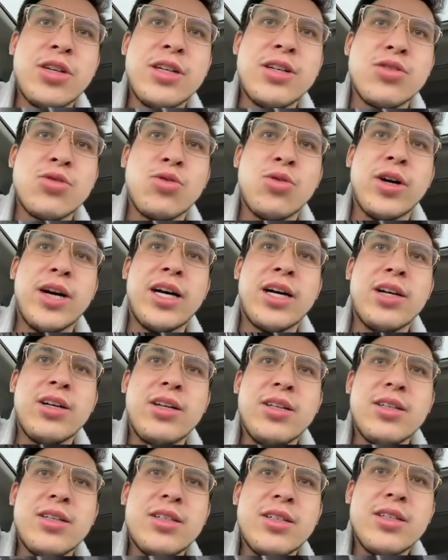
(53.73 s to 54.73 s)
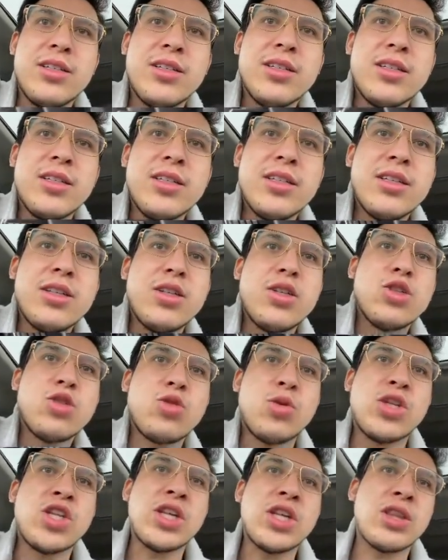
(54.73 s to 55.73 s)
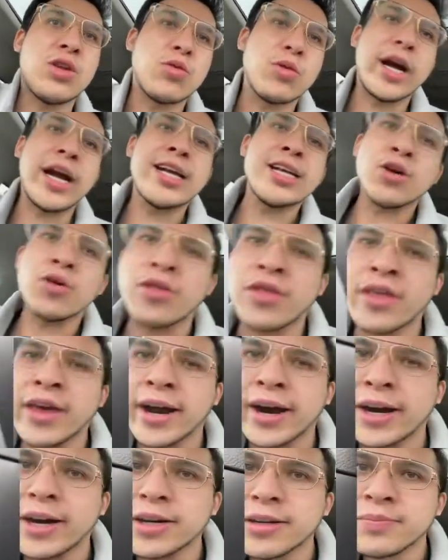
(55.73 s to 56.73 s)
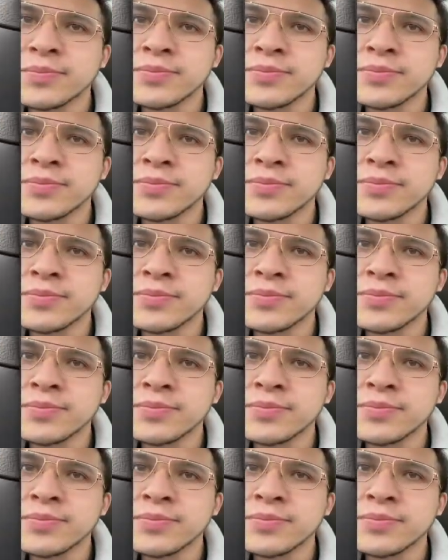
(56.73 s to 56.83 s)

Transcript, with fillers: as well. Switching the radio there.